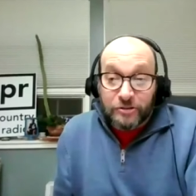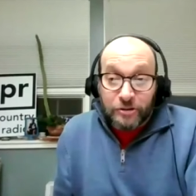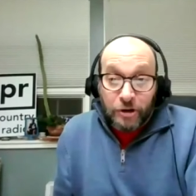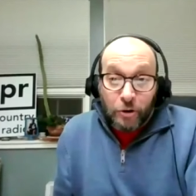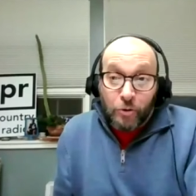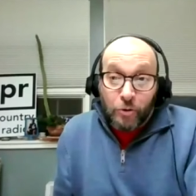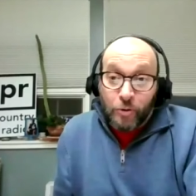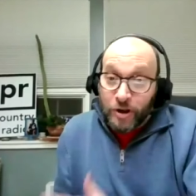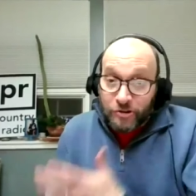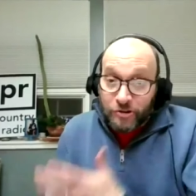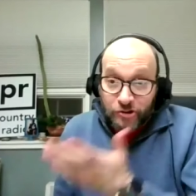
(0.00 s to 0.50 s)
no
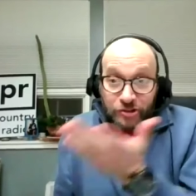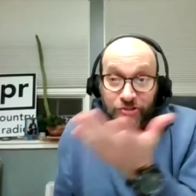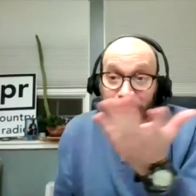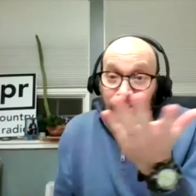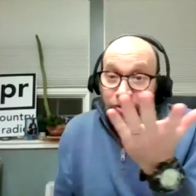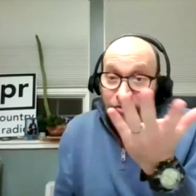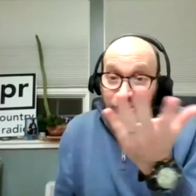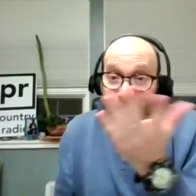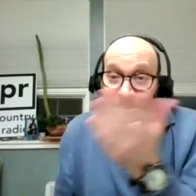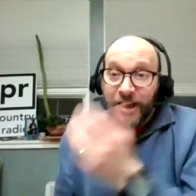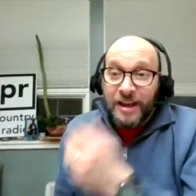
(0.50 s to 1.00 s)
question,
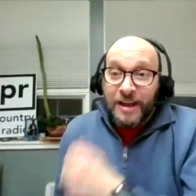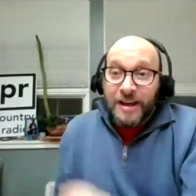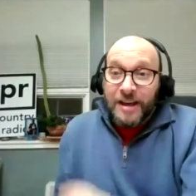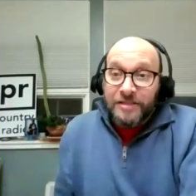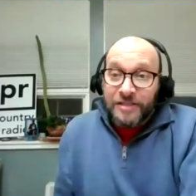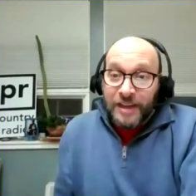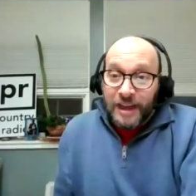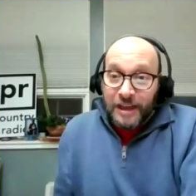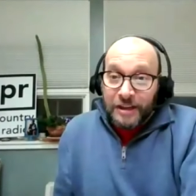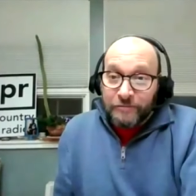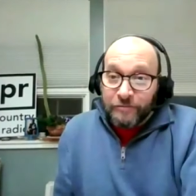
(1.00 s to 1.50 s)
just
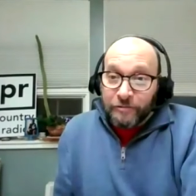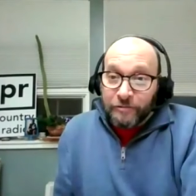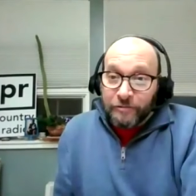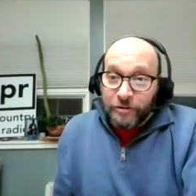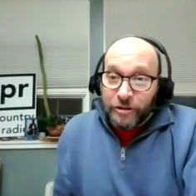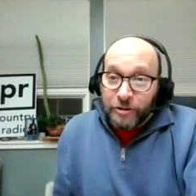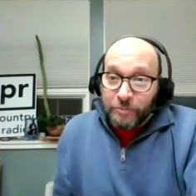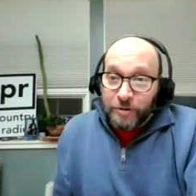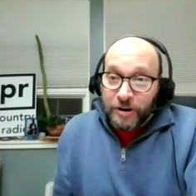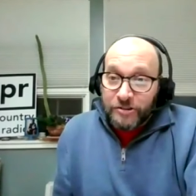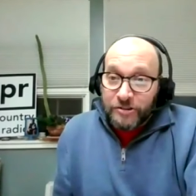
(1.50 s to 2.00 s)
thankful for
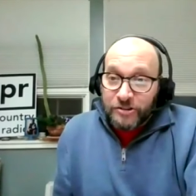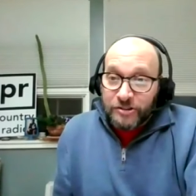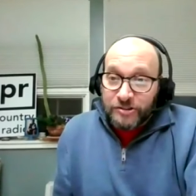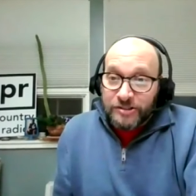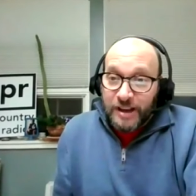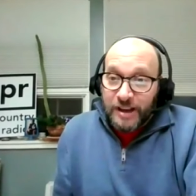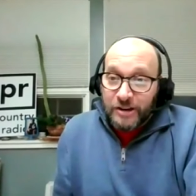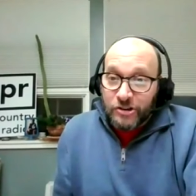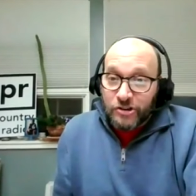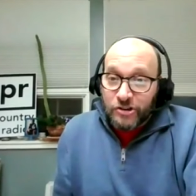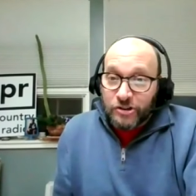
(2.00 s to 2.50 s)
the
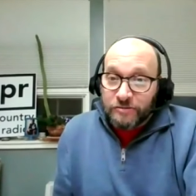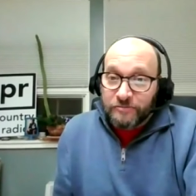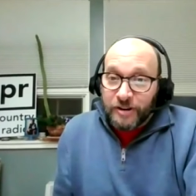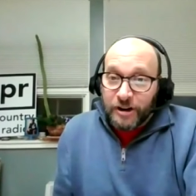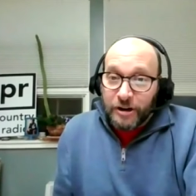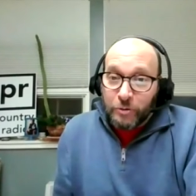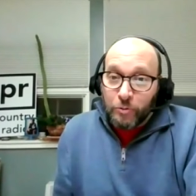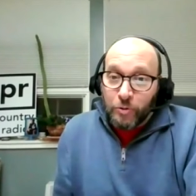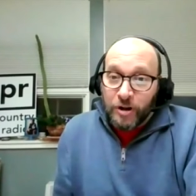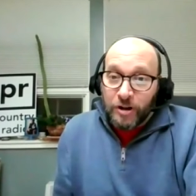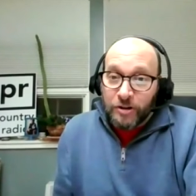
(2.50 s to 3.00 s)
presentation.
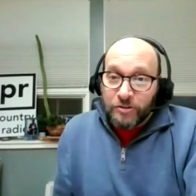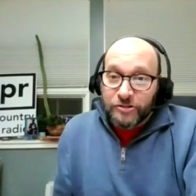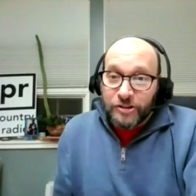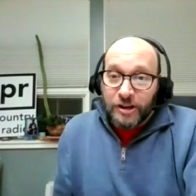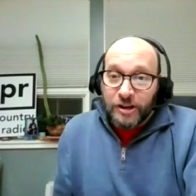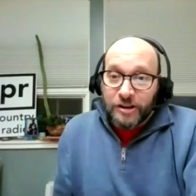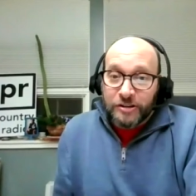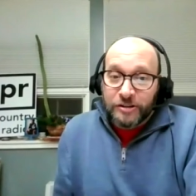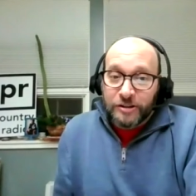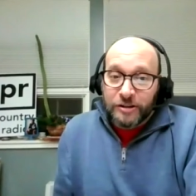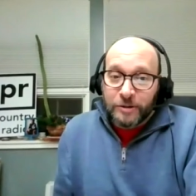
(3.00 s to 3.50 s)
Very well
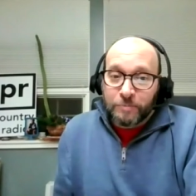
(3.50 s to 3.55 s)
done.